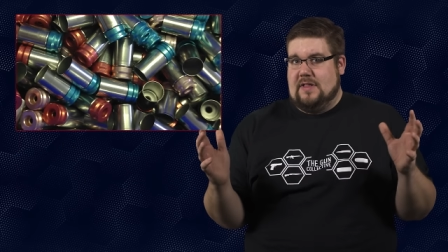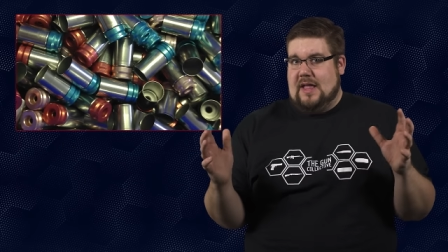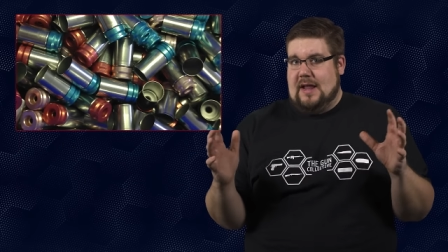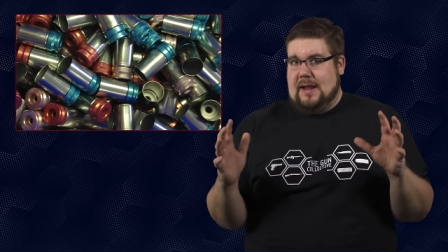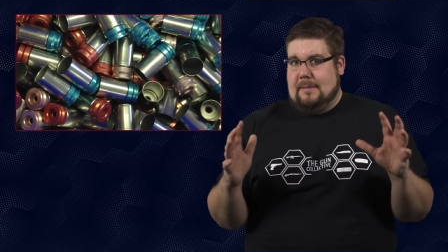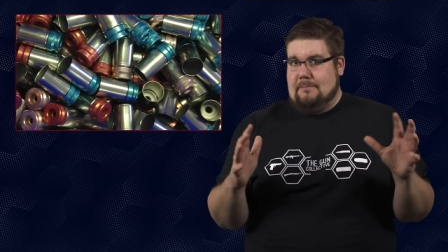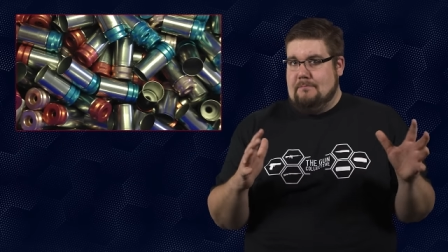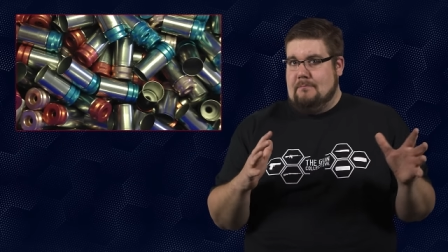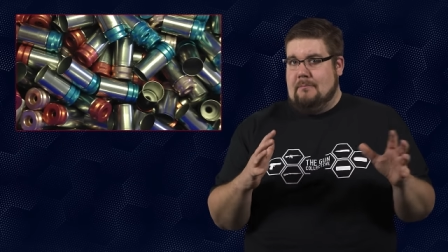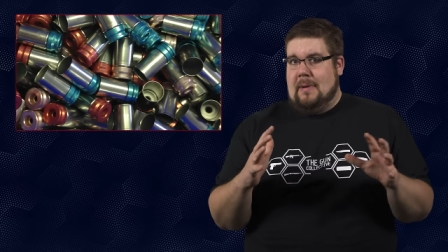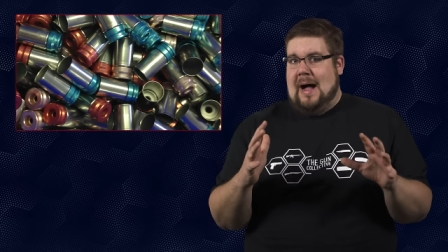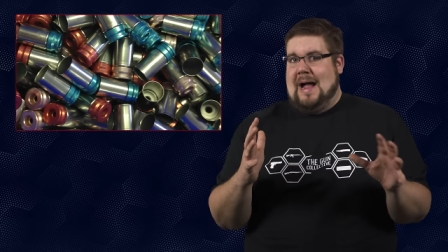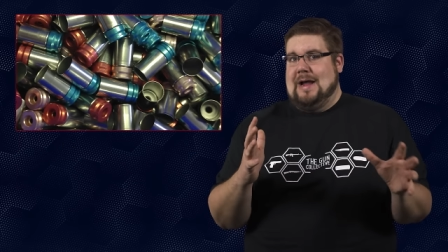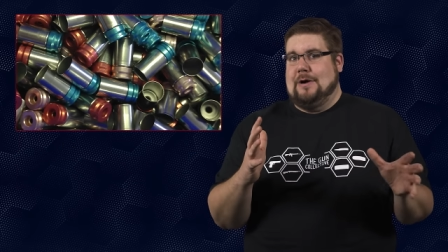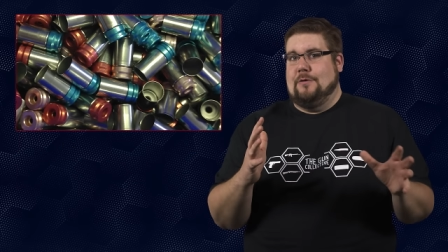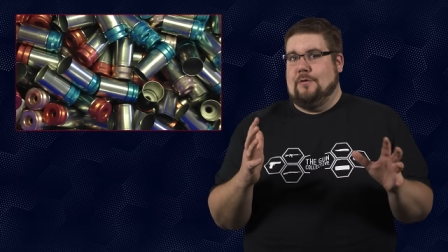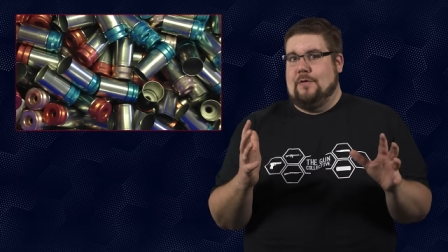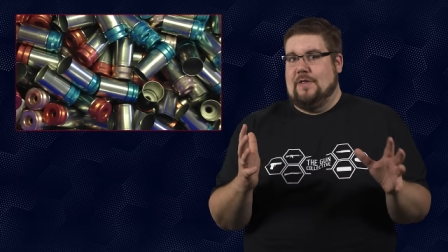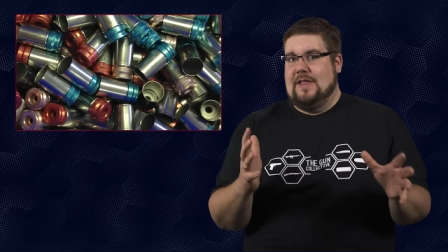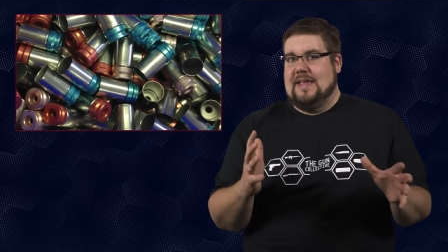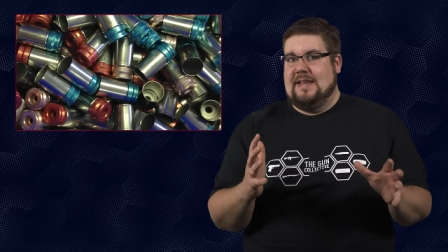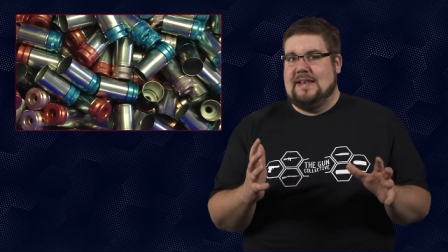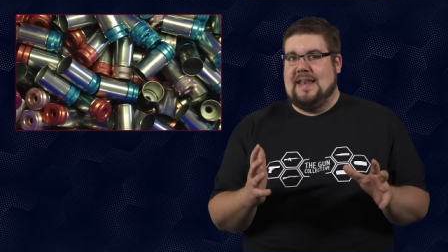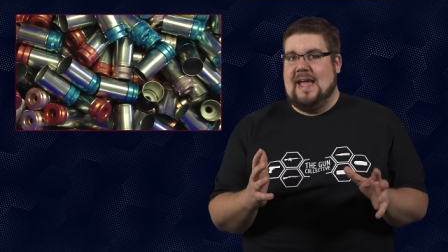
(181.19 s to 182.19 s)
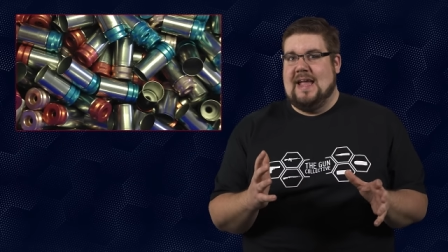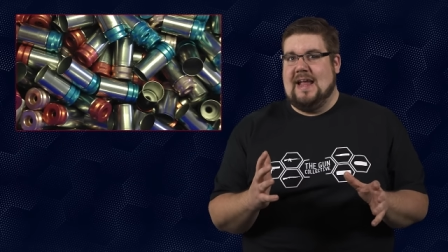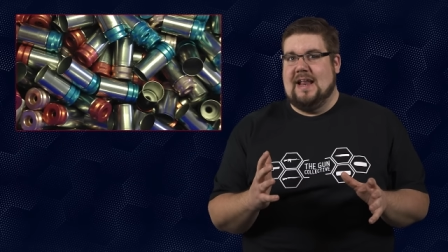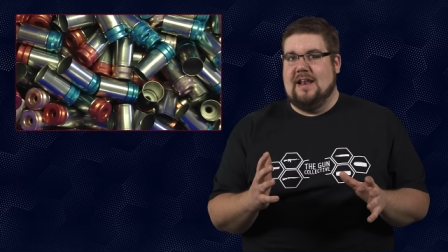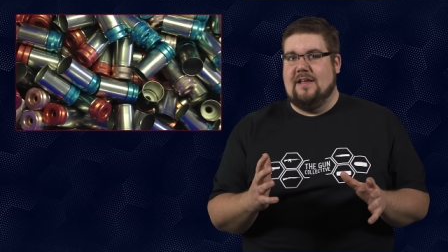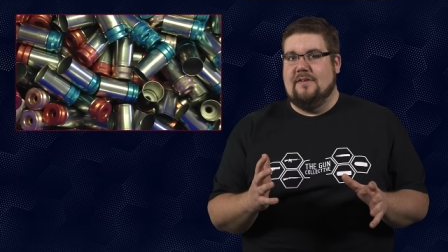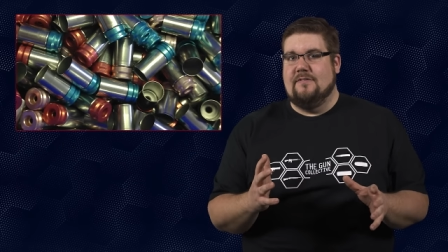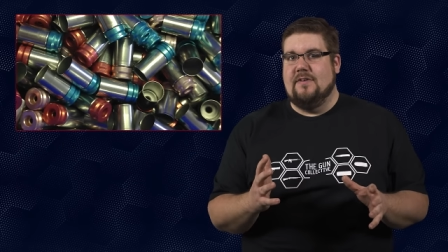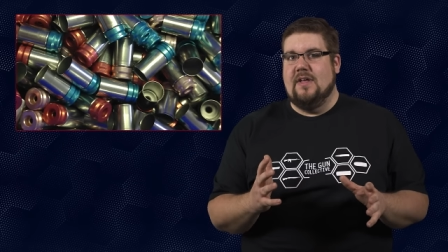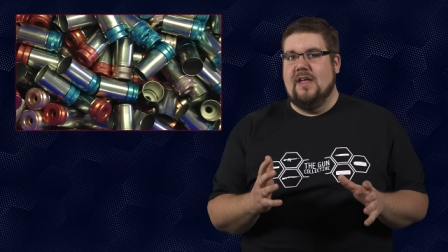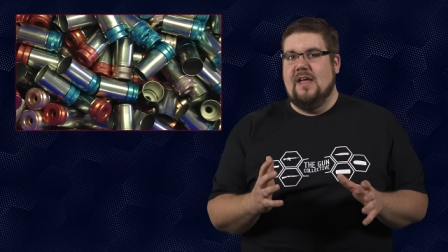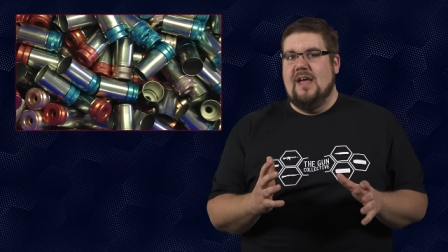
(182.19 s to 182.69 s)
like mildly
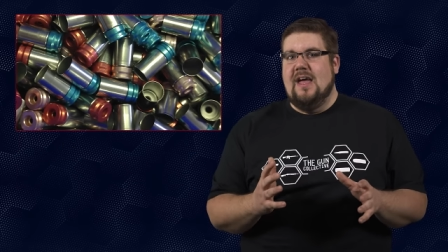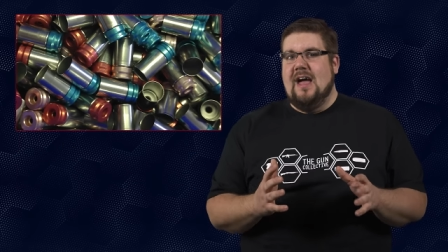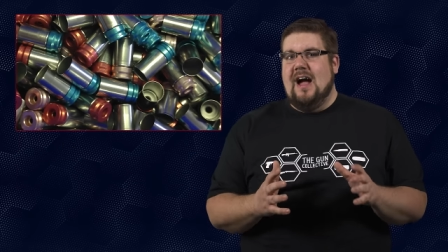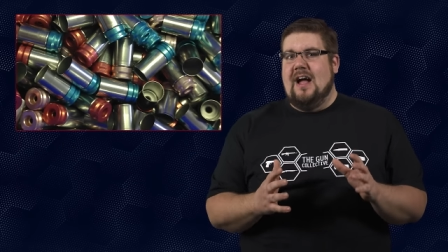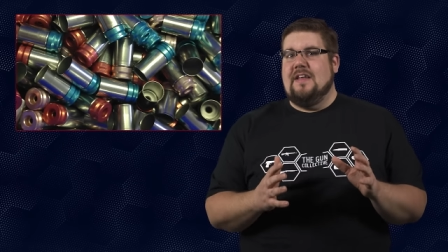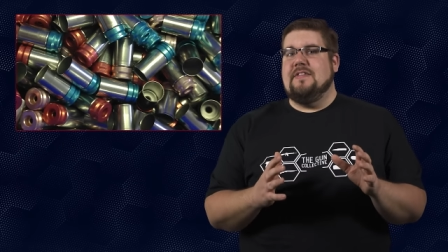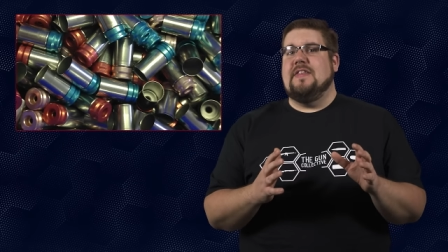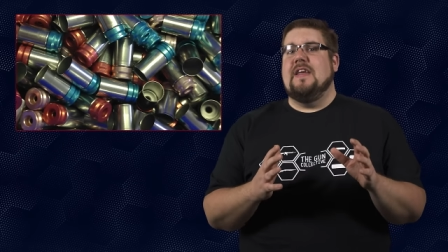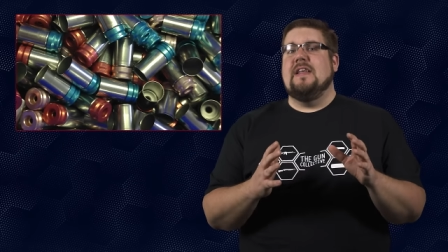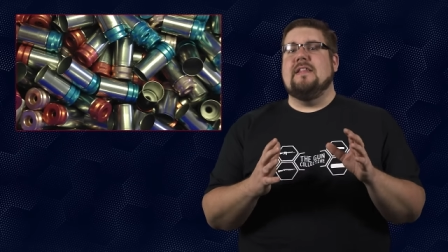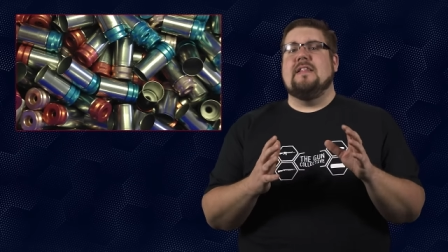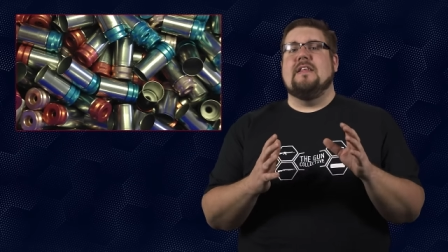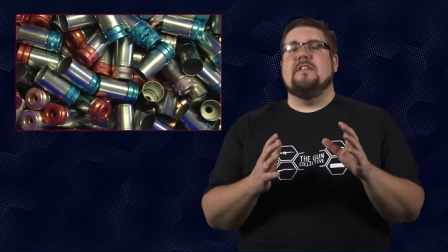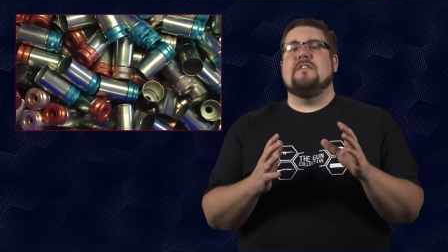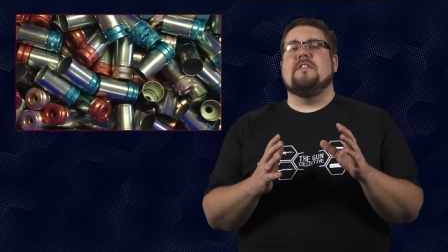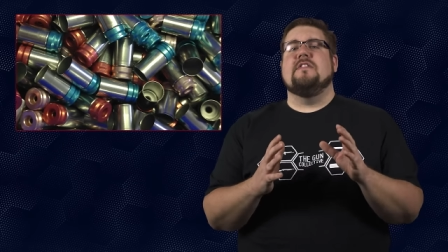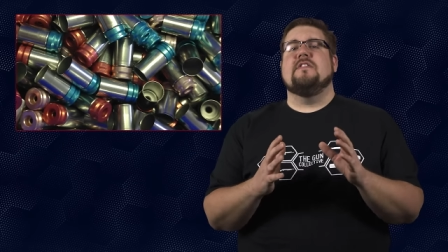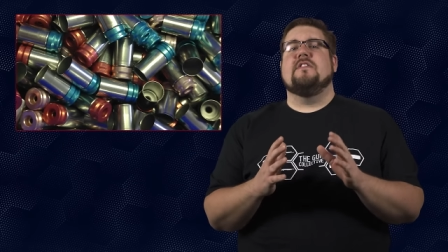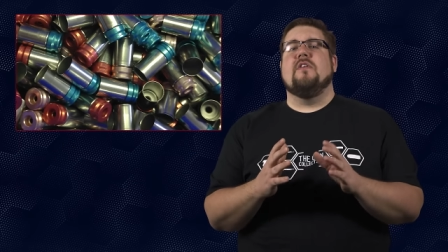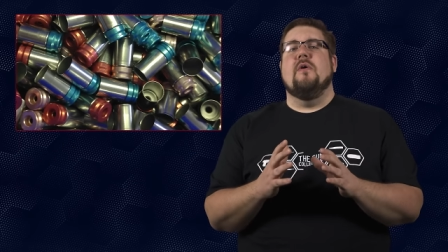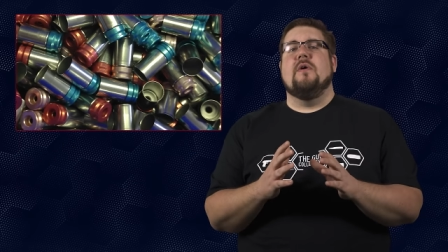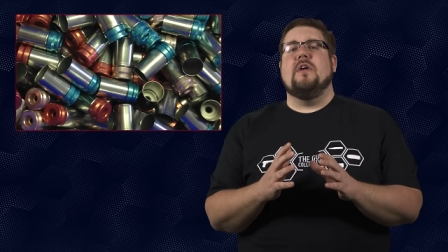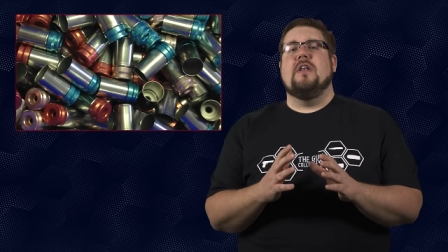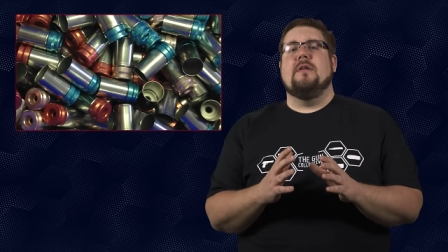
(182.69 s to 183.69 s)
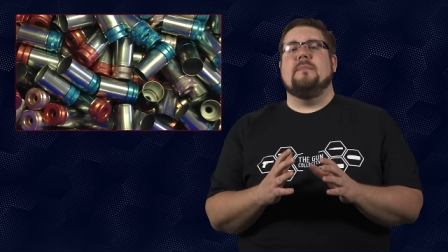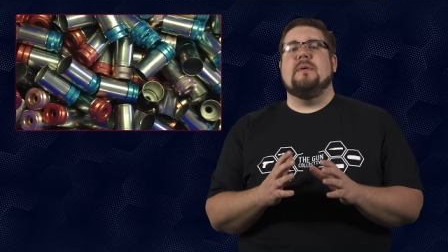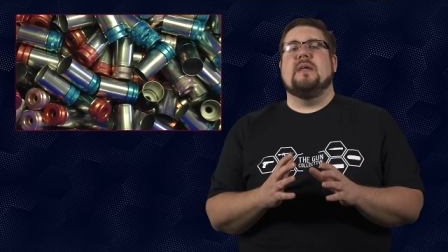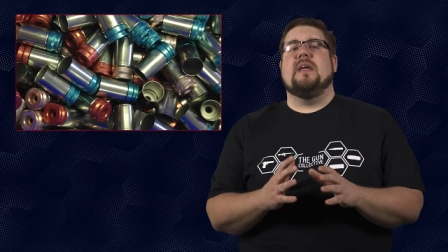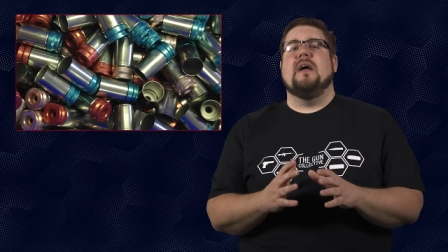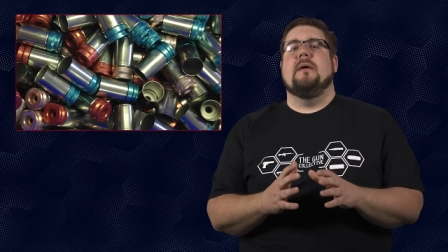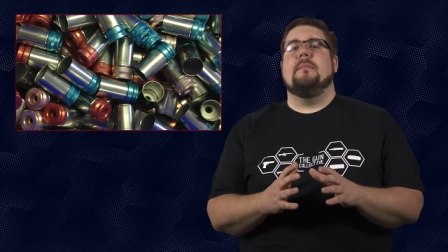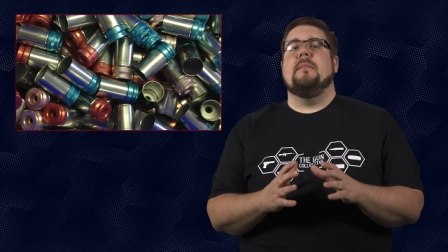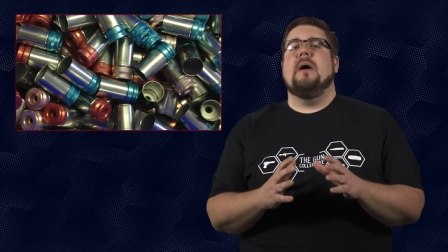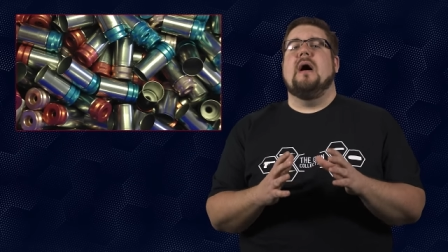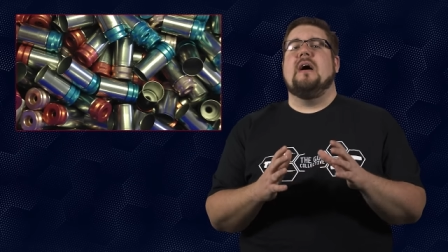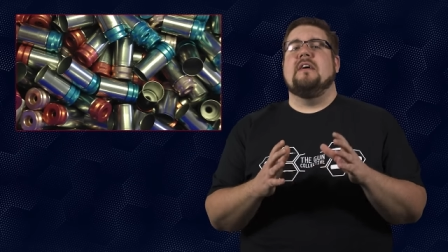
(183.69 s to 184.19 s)
negative. I think this is going to
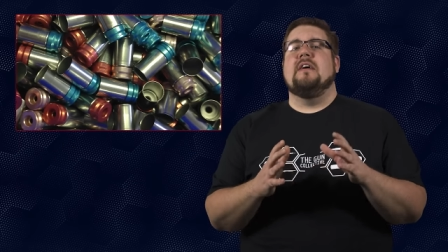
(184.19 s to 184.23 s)
become